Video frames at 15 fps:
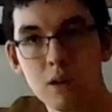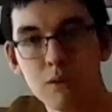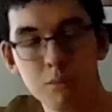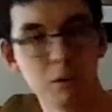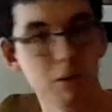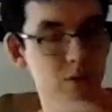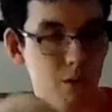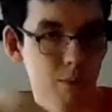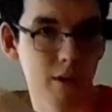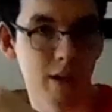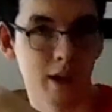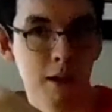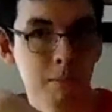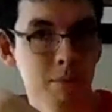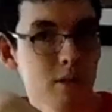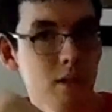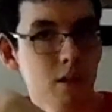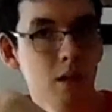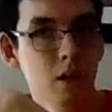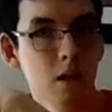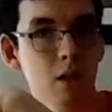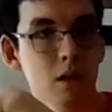It moves 3 times.
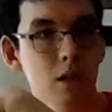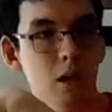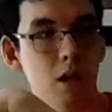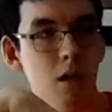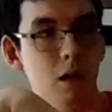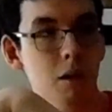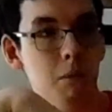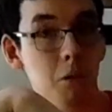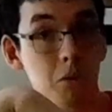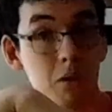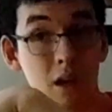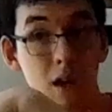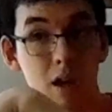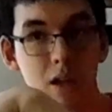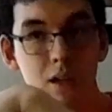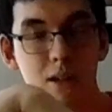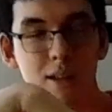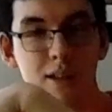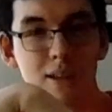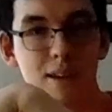Okay,